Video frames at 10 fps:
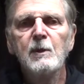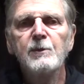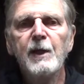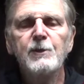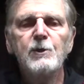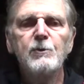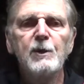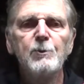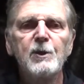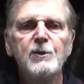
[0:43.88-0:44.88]
That degree
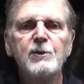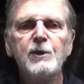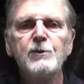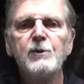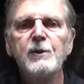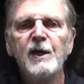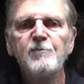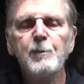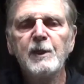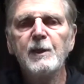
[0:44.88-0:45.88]
will continue to
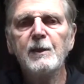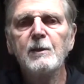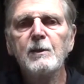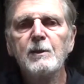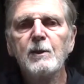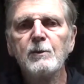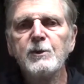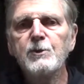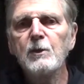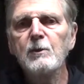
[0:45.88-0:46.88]
have meaning only
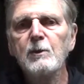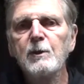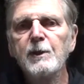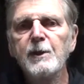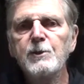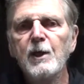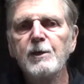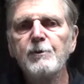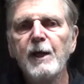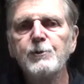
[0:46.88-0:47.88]
so long as our
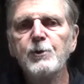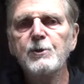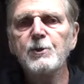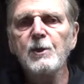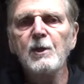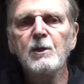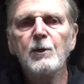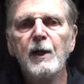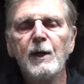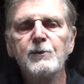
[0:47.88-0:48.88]
graduates
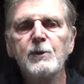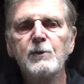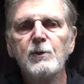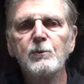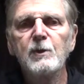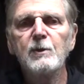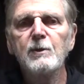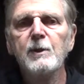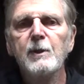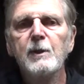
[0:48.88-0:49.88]
go out into the
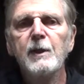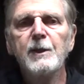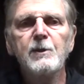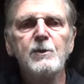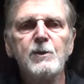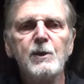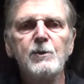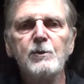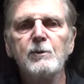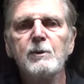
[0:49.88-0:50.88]
world and
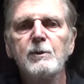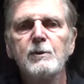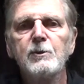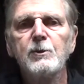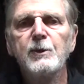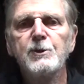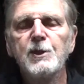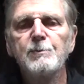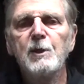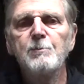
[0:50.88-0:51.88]
continue to
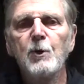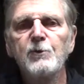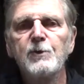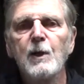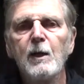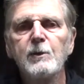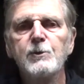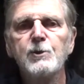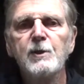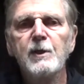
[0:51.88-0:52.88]
exhibit both
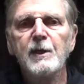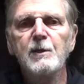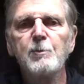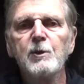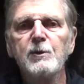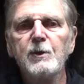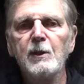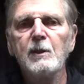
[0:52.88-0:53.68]
knowledge and ability.